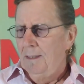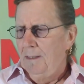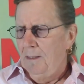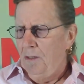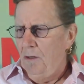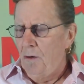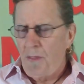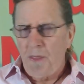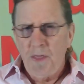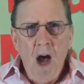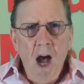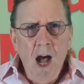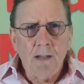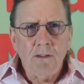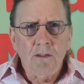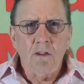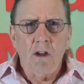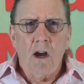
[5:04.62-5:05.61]
your
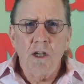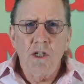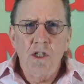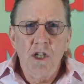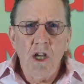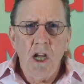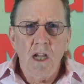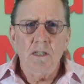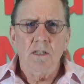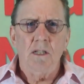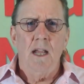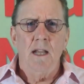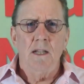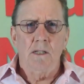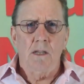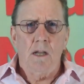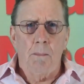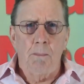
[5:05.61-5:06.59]
thoughts are just
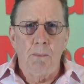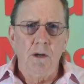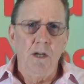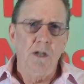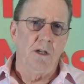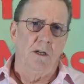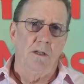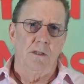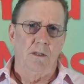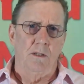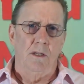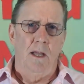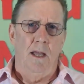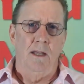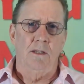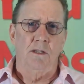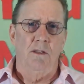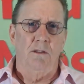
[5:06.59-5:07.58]
as capricious
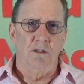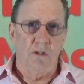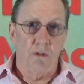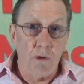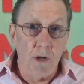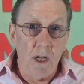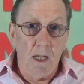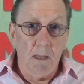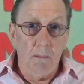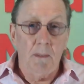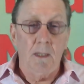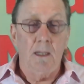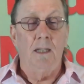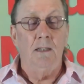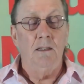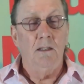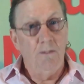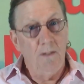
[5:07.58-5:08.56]
as the stream
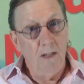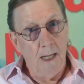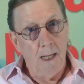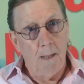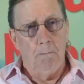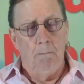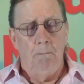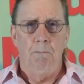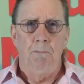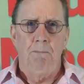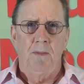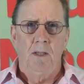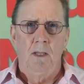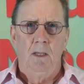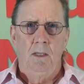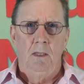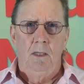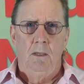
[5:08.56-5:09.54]
and the flame.
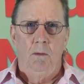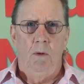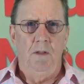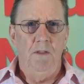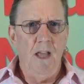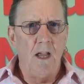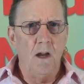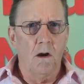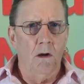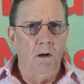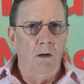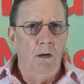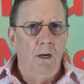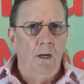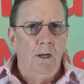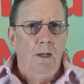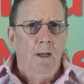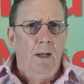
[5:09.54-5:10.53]
While they
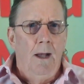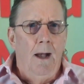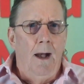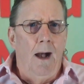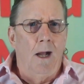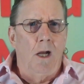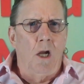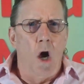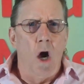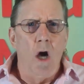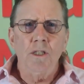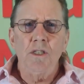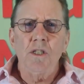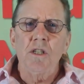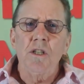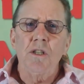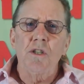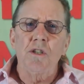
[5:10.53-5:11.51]
are a
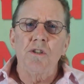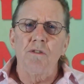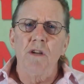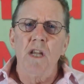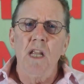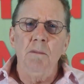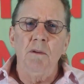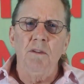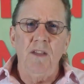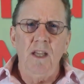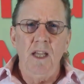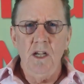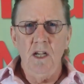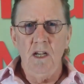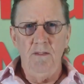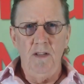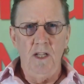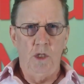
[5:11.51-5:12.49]
constant stream of
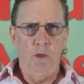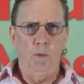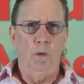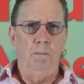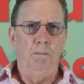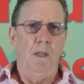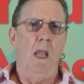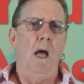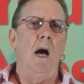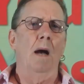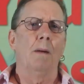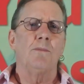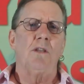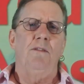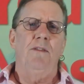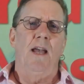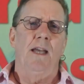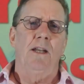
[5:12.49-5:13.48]
individual
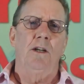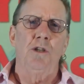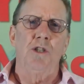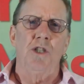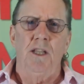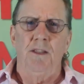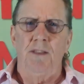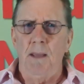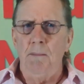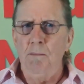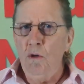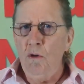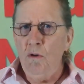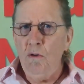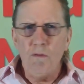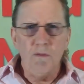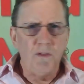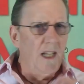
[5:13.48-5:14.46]
blobs of energy, they
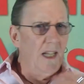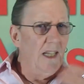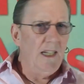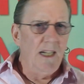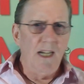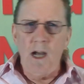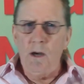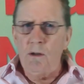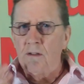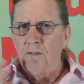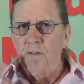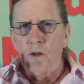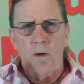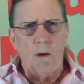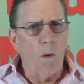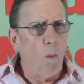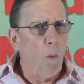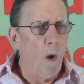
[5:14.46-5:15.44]
move in and out of
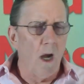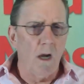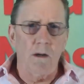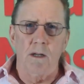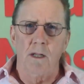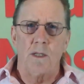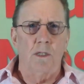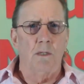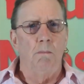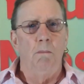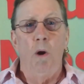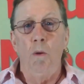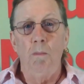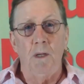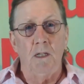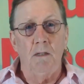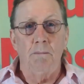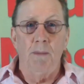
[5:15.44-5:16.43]
your awareness
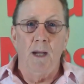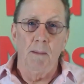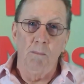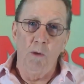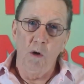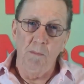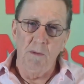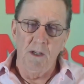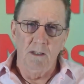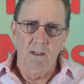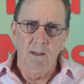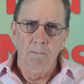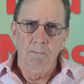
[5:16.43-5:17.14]
moment by moment.